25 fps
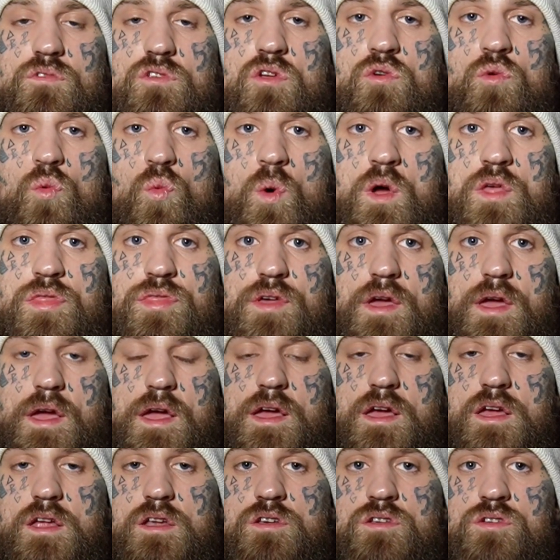
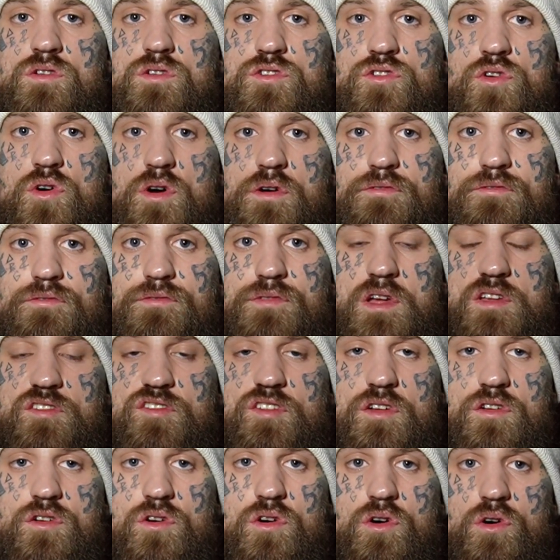within your
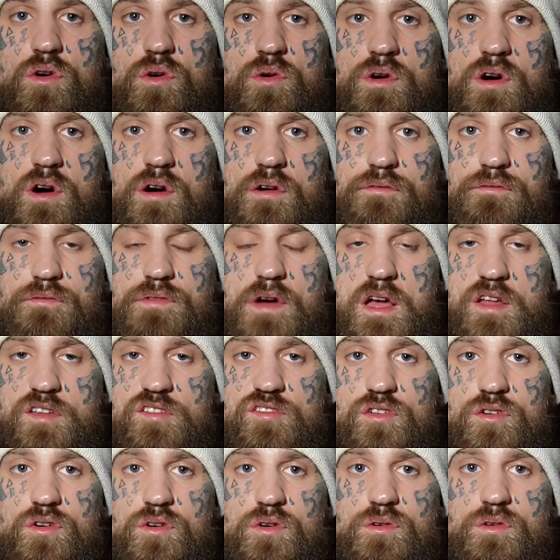physical
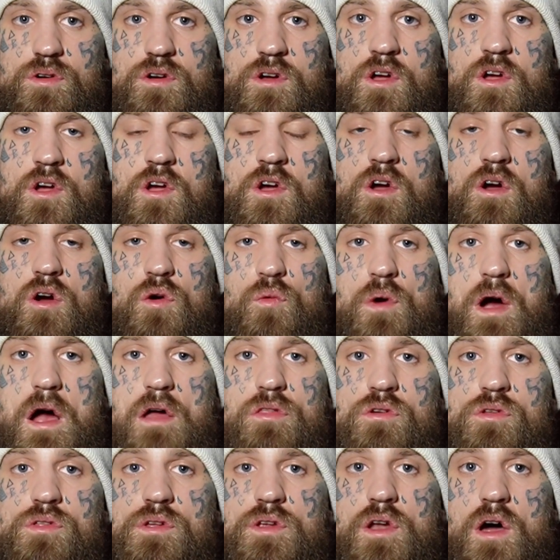vessel,
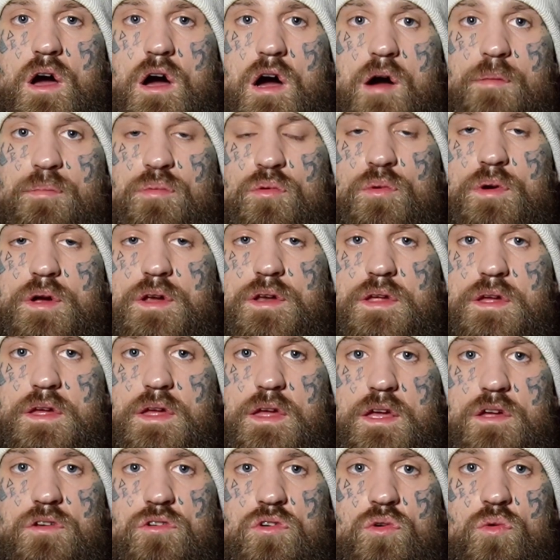rather than operating
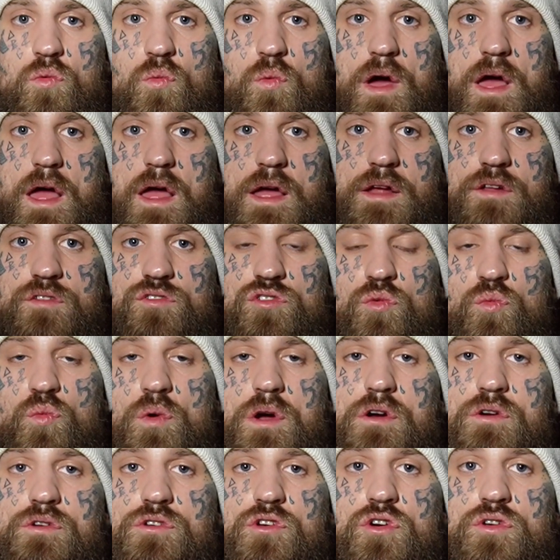in a way to
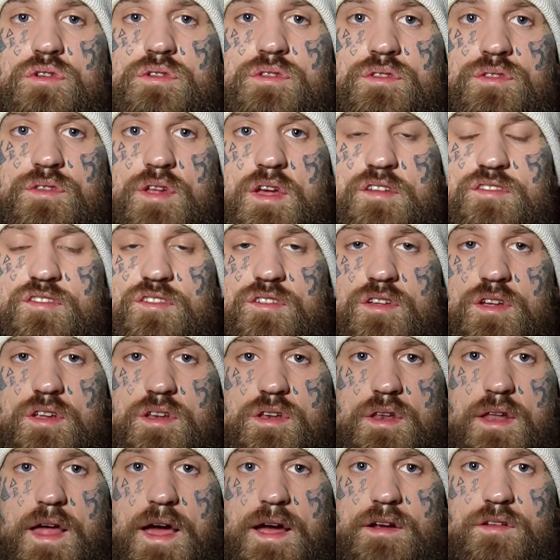where you're
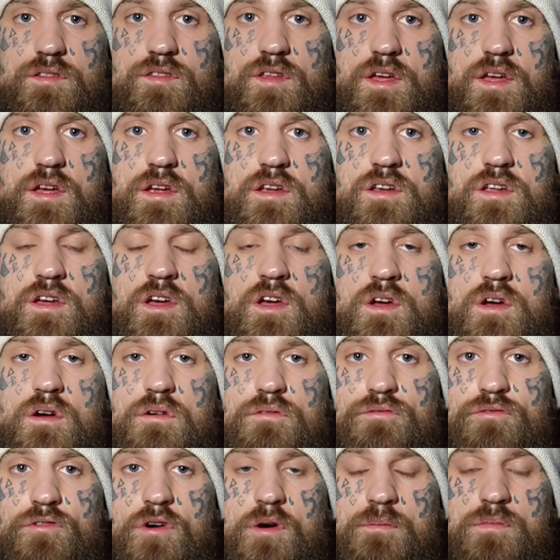disconnected
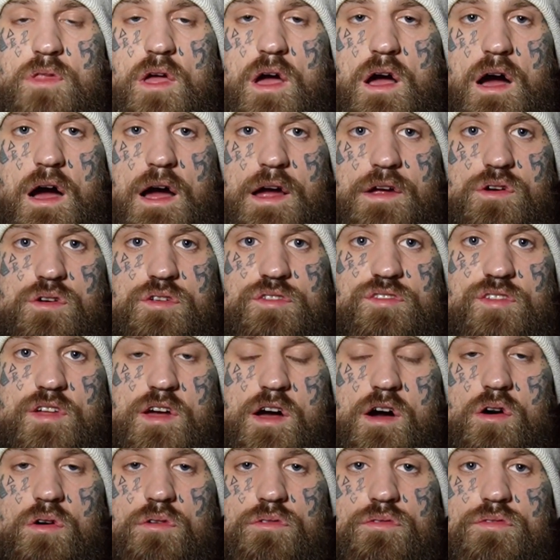from the higher
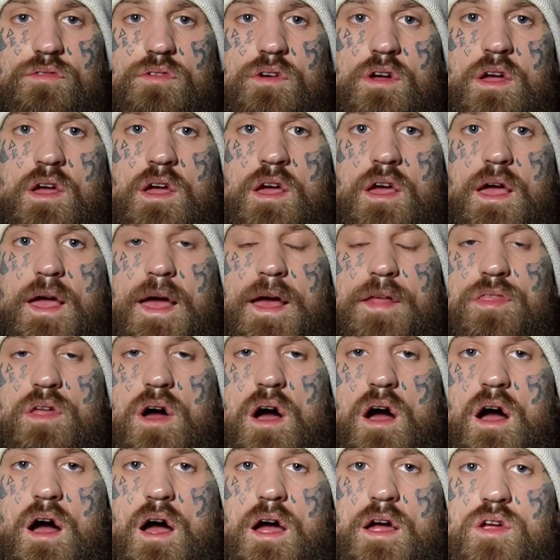self. And the
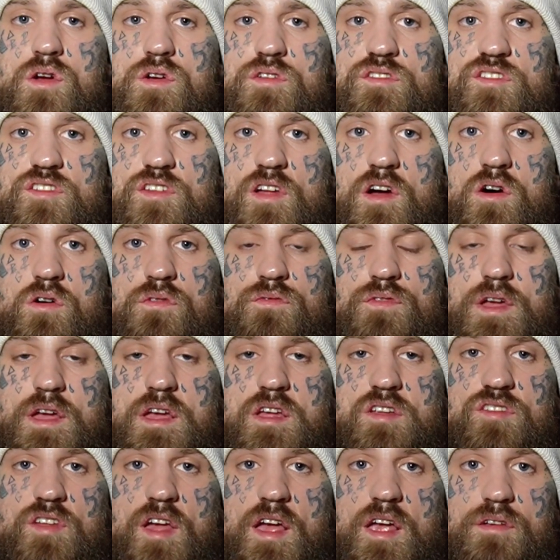higher self
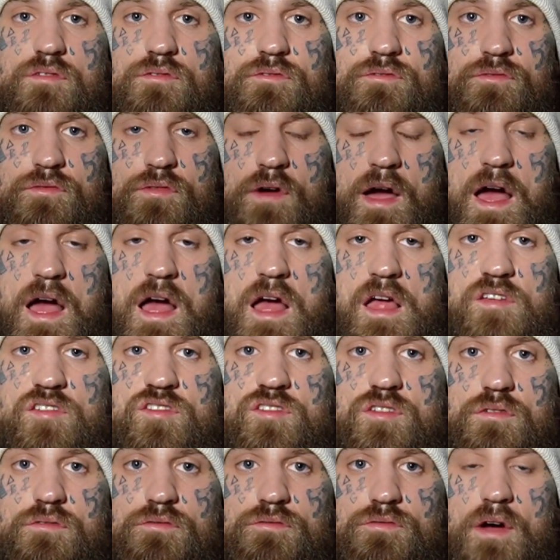is a
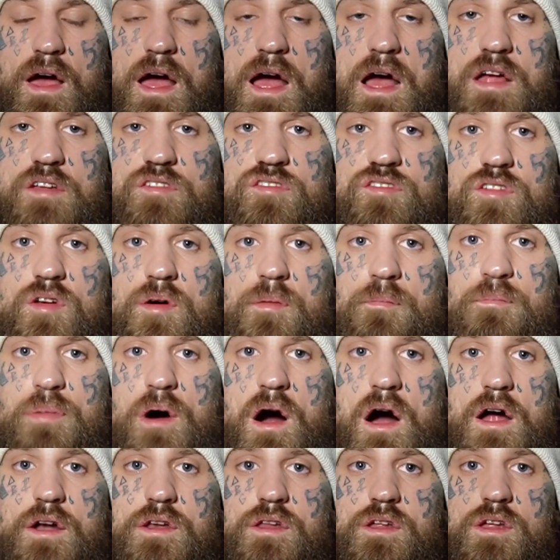vast, vast
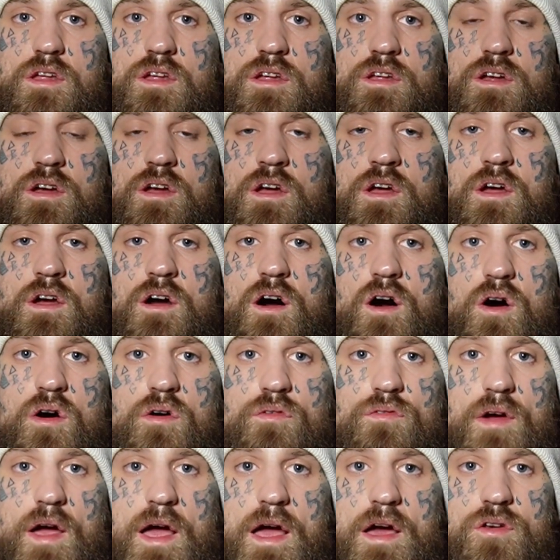body
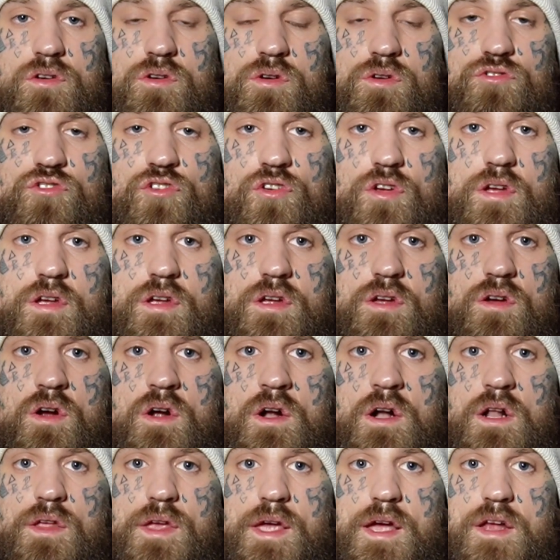of energy.
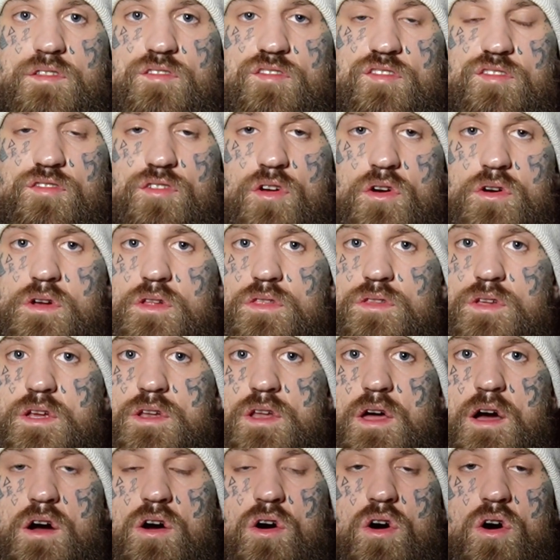It's certainly
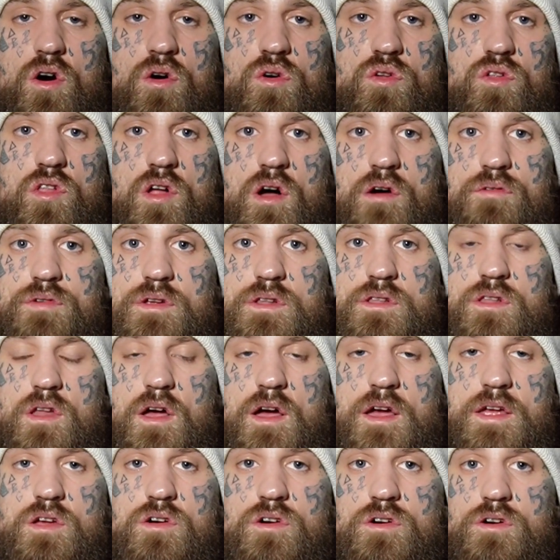not all love and
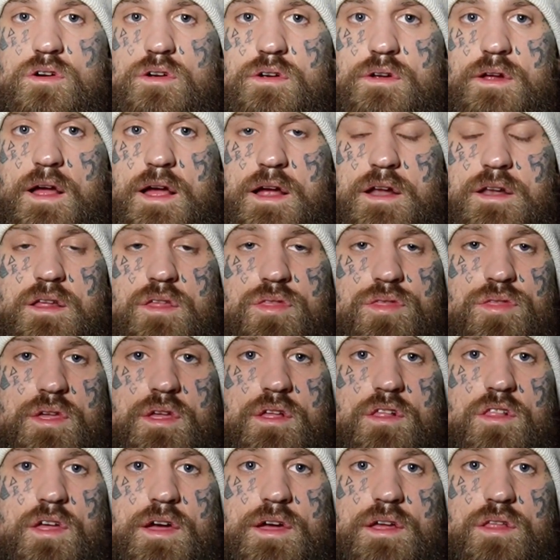light or
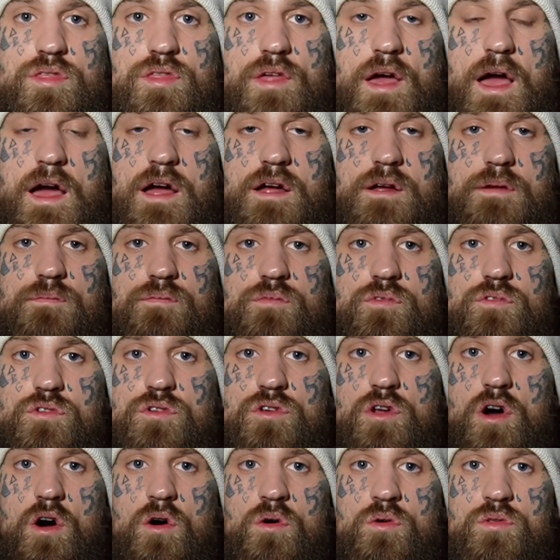anything like that.
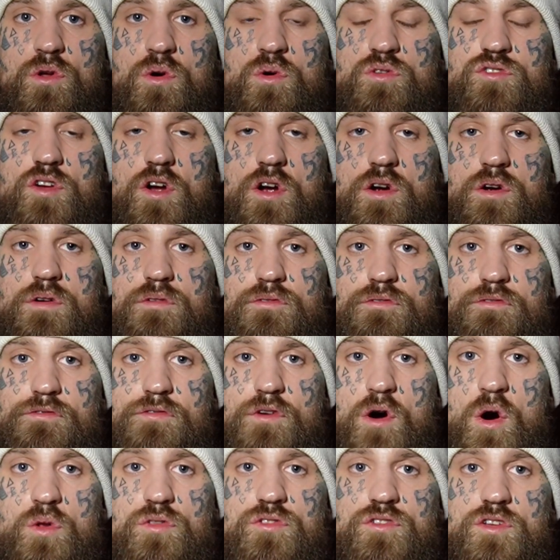Those are
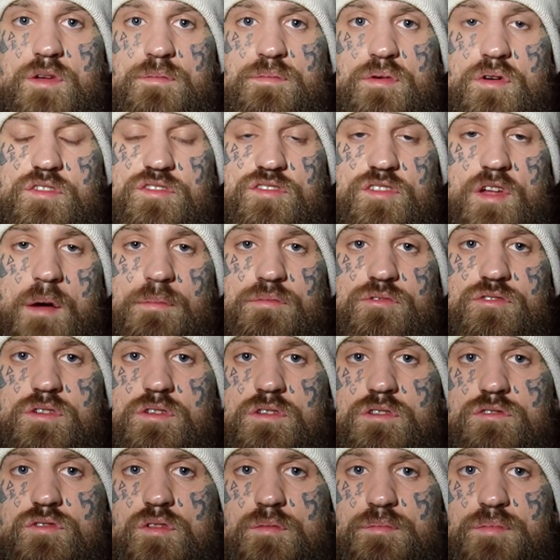faulty
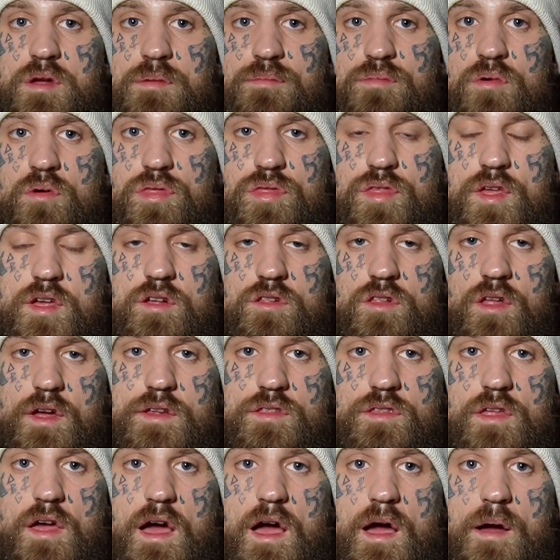perceptions when people think
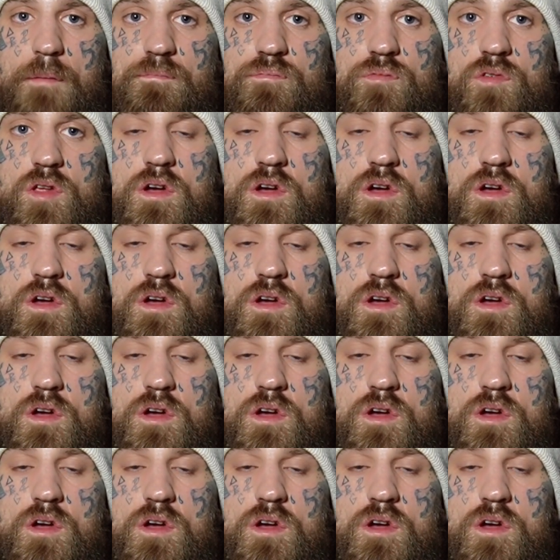like that.